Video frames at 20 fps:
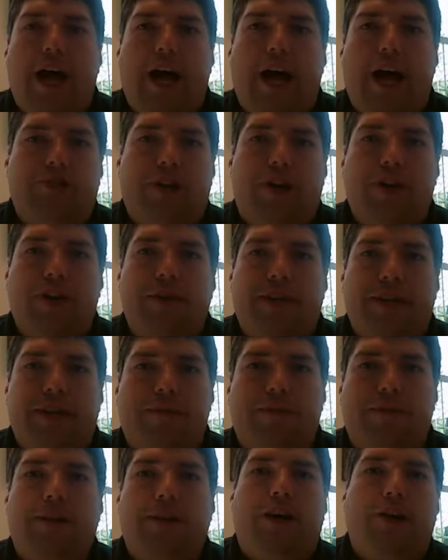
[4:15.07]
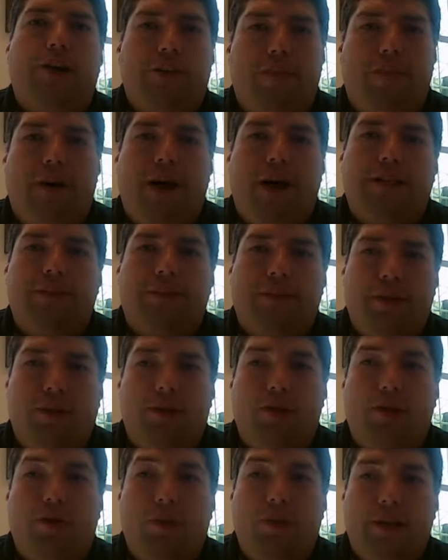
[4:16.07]
I tried to be as fair as I possibly
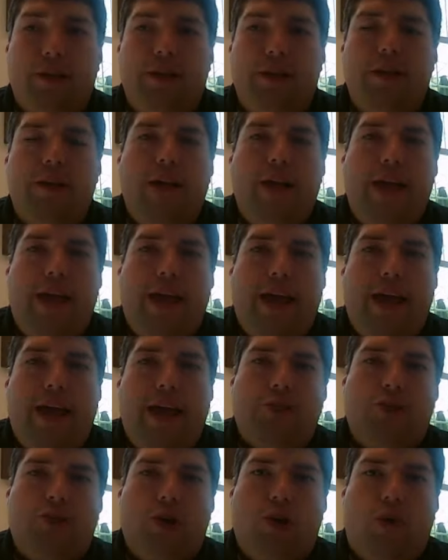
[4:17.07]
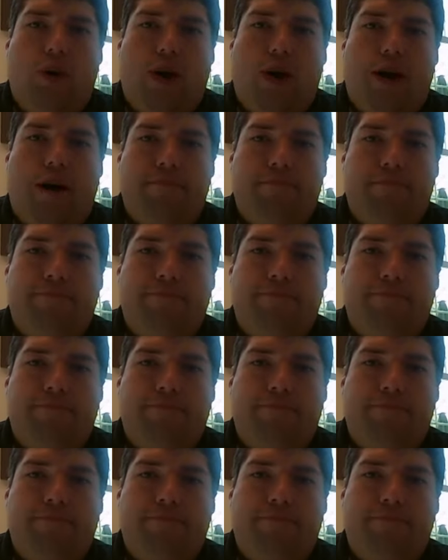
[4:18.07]
could with it, and so